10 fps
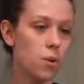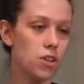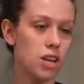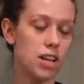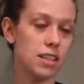
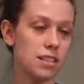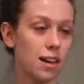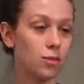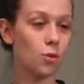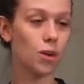which is a
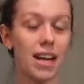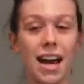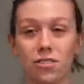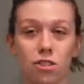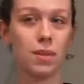South Korean
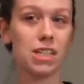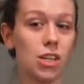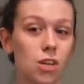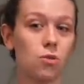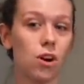
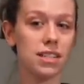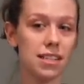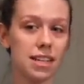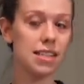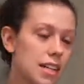LGBTQ
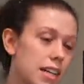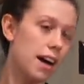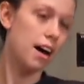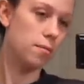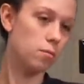crisis center,
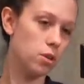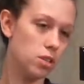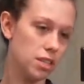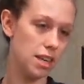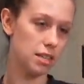which
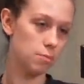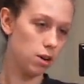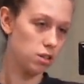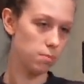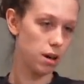is the
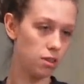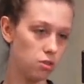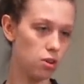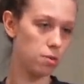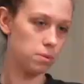inspiration behind the drop.